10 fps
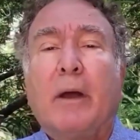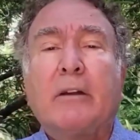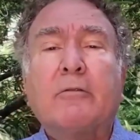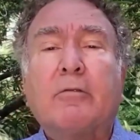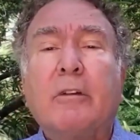
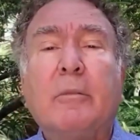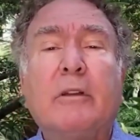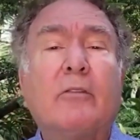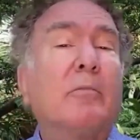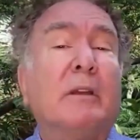Better
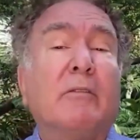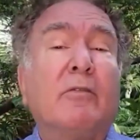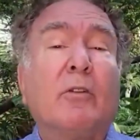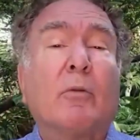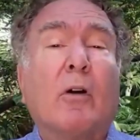treatments
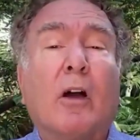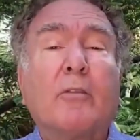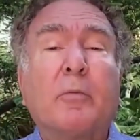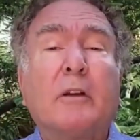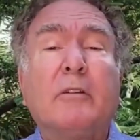mean fewer
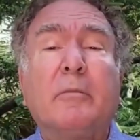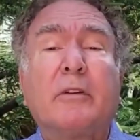hospital